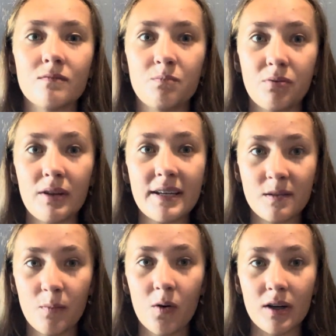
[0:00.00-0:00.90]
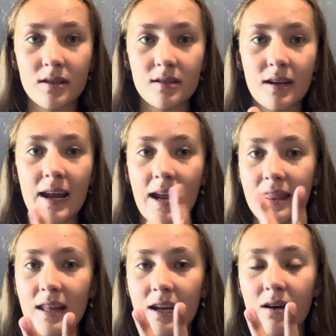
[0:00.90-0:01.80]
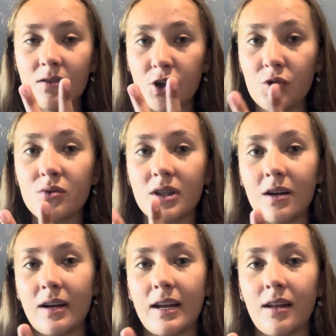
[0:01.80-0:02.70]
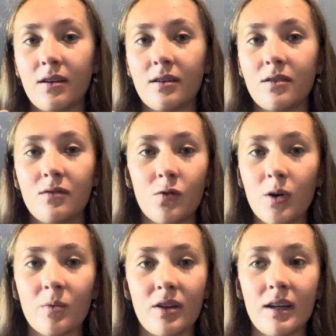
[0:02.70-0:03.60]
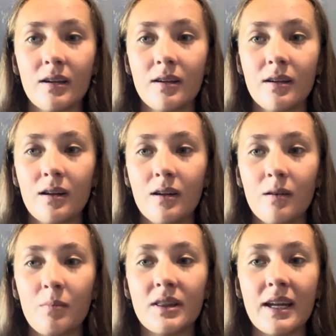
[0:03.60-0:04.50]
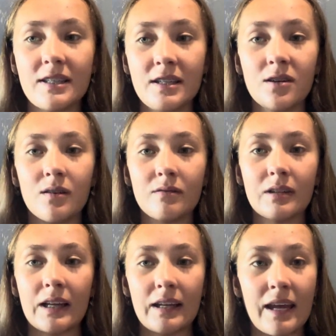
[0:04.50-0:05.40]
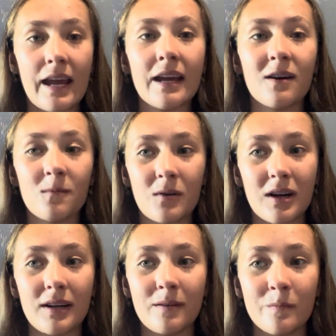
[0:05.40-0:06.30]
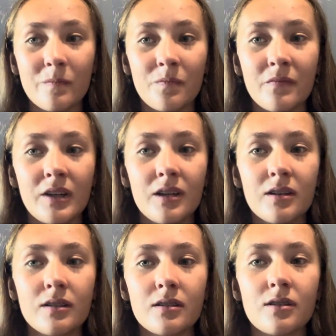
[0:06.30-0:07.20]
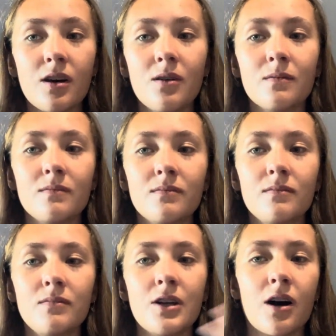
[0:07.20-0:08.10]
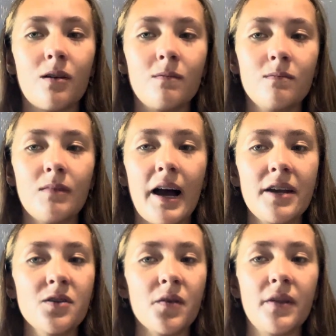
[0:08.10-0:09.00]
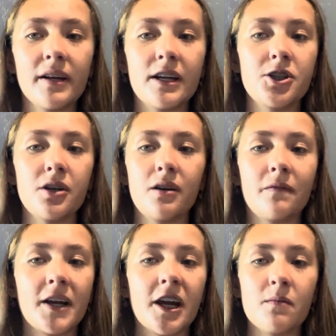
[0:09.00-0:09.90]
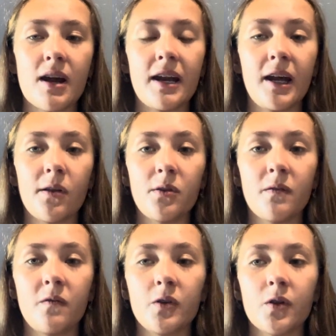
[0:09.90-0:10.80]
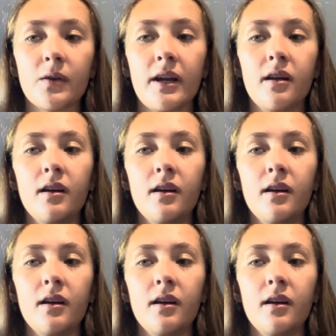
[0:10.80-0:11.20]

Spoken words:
play sports and they use their inhaler normally, but they still can't run. So, no, I don't think I shouldn't have carried my inhaler in the 4th grade.